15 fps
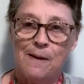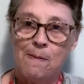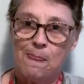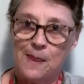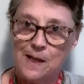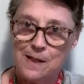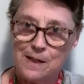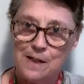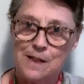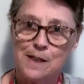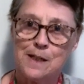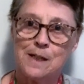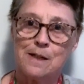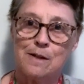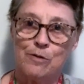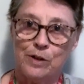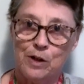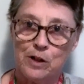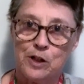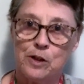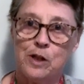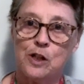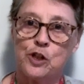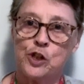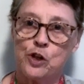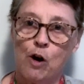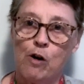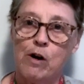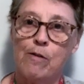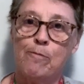this is the
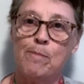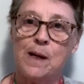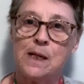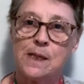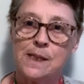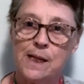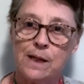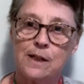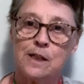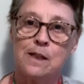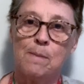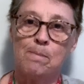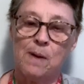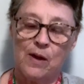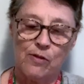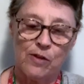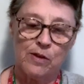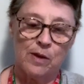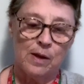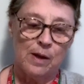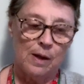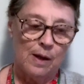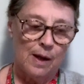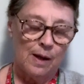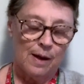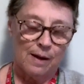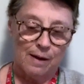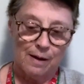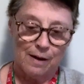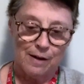start of my 6th month,
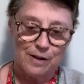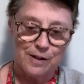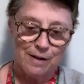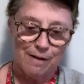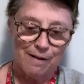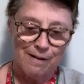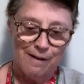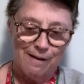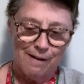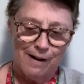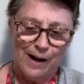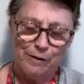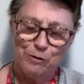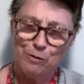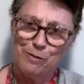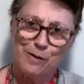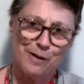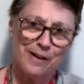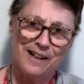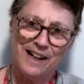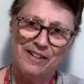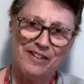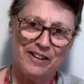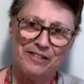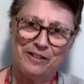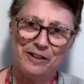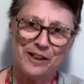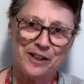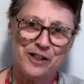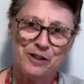and I don't think I've ever
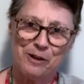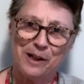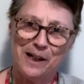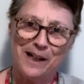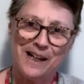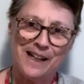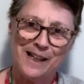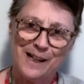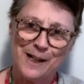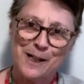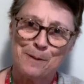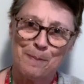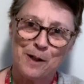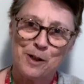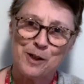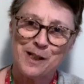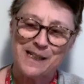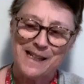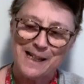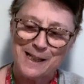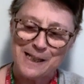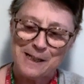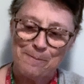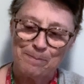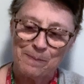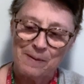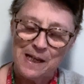enjoyed anything as much as this.